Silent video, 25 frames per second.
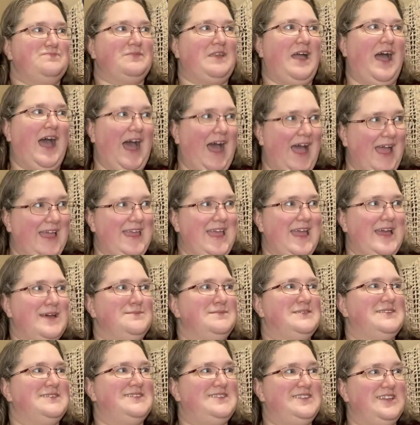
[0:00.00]
I
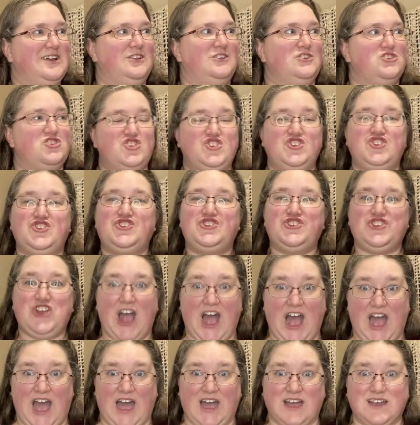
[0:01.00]
am still
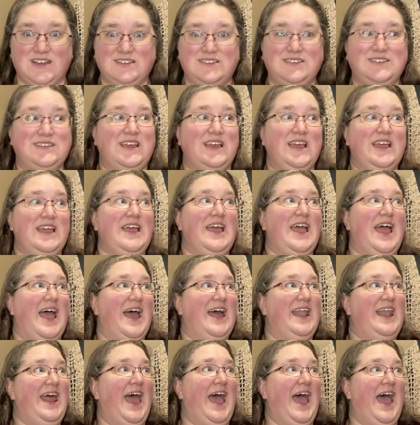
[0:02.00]
shocked
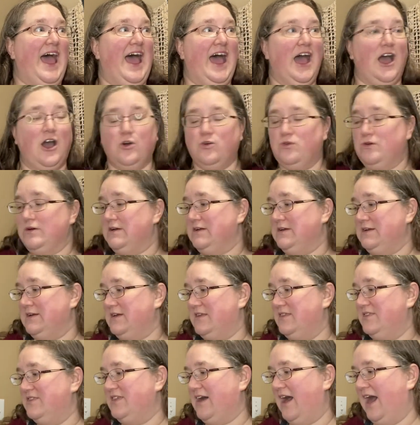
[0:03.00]
at how
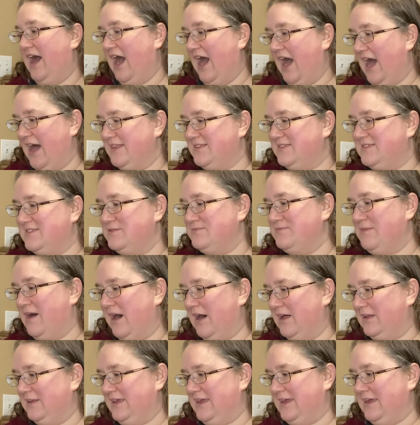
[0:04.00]
the hot
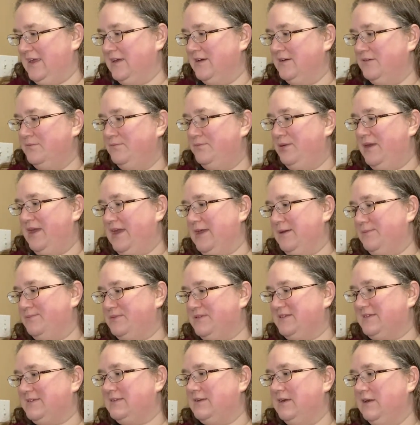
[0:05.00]
tamale
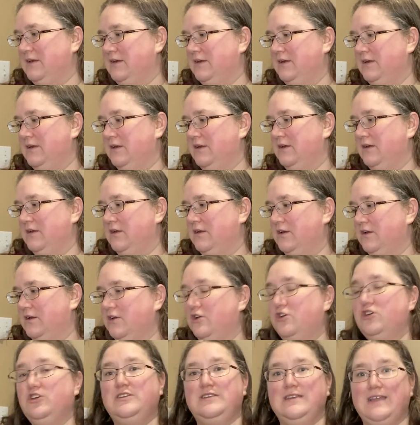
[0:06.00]
peeps
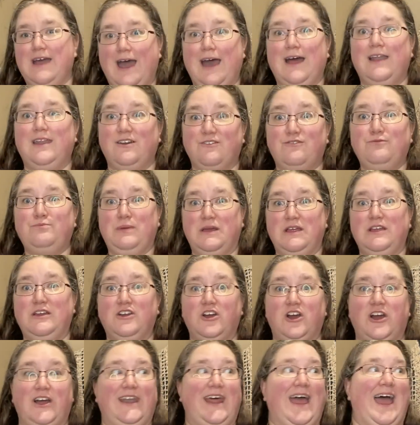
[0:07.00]
could not have been
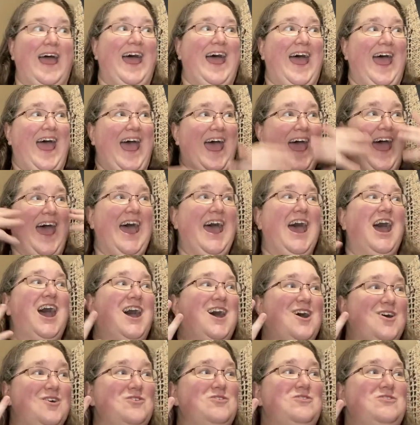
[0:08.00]
good.
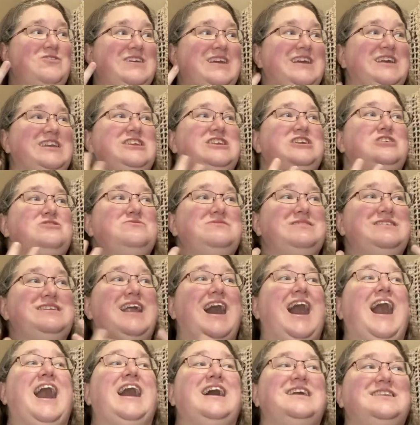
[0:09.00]
How can you
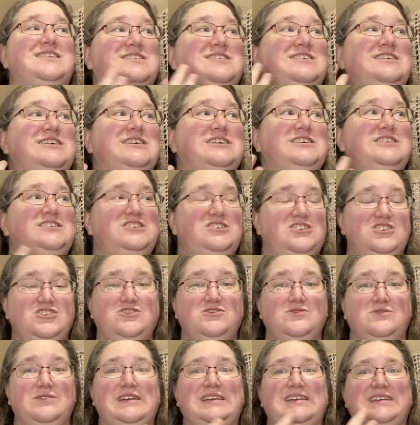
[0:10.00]
not
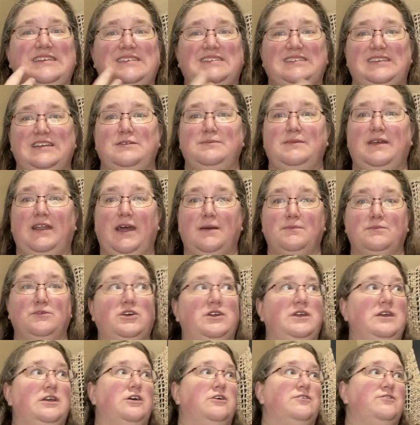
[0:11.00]
do cinnamon? I'm
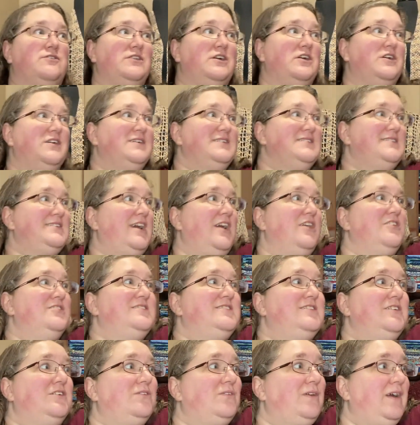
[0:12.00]
looking over there because they're
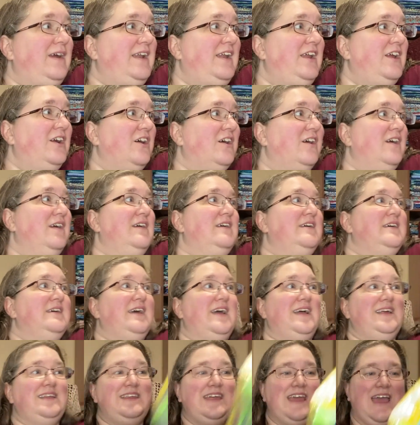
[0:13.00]
still right here.
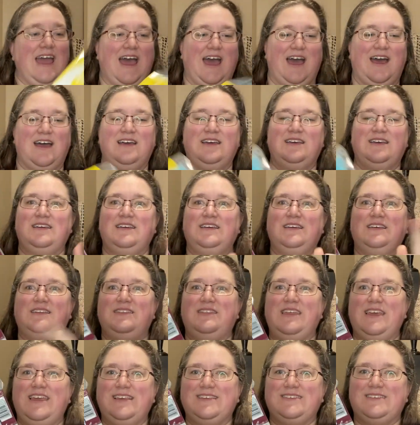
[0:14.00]
And yeah,
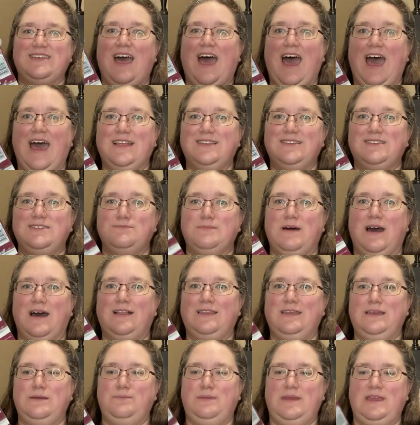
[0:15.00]
these hot
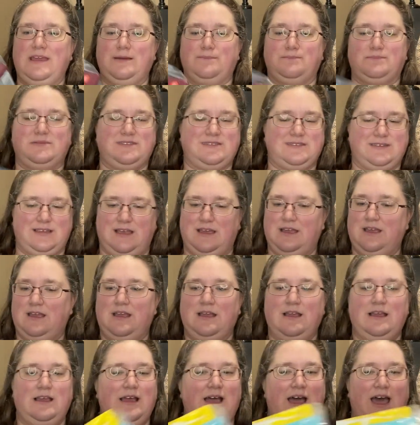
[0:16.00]
tamale peeps.
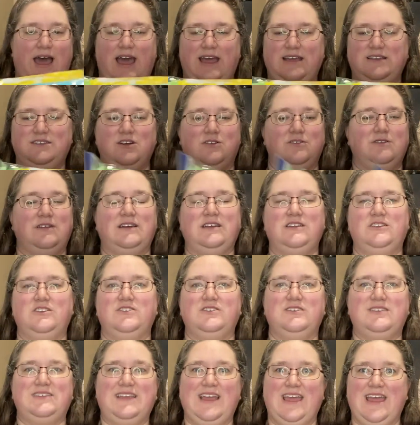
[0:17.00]
I don't
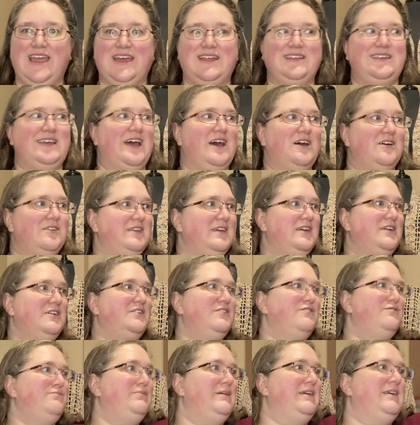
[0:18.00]
understand how they could
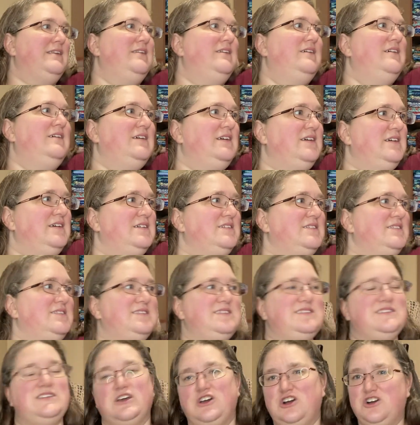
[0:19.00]
have been
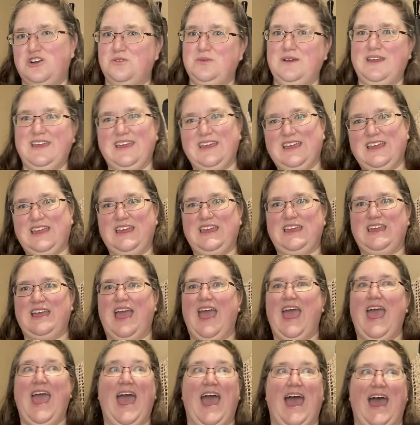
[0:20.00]
so icky.
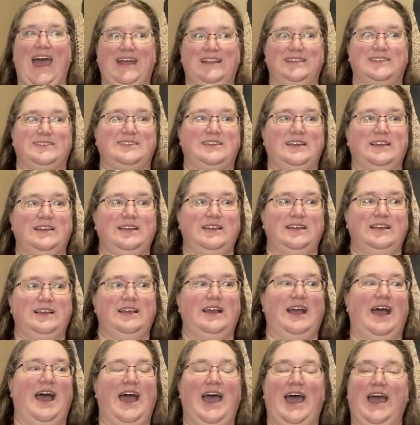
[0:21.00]
And
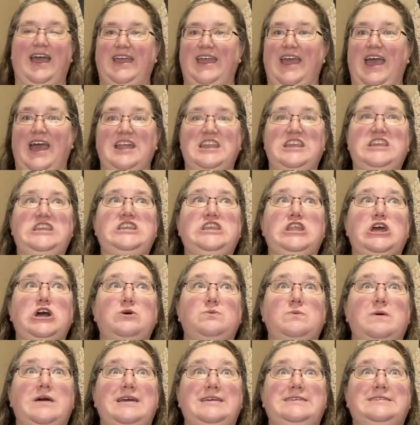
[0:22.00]
I had no
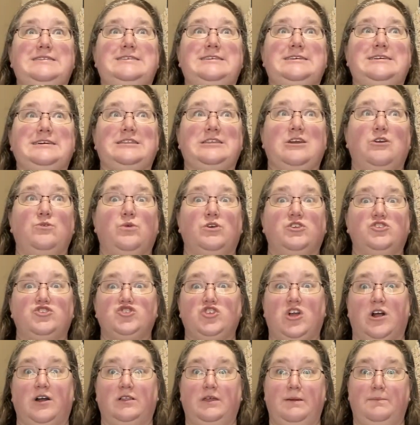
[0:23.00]
idea there were
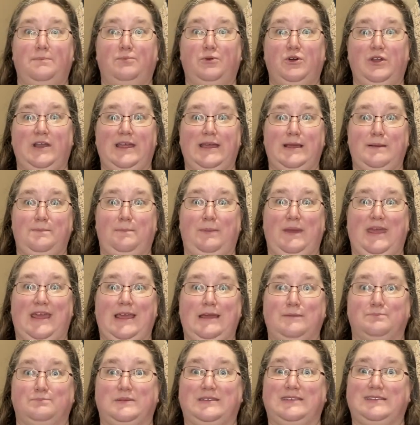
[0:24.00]
chocolate pudding
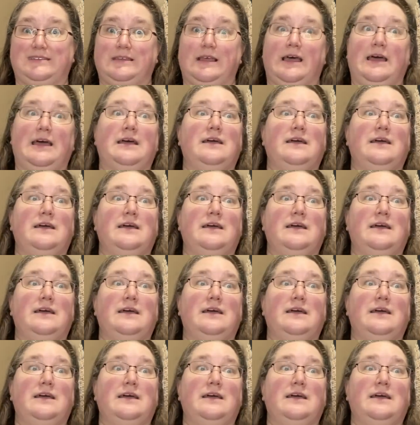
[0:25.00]
peeps.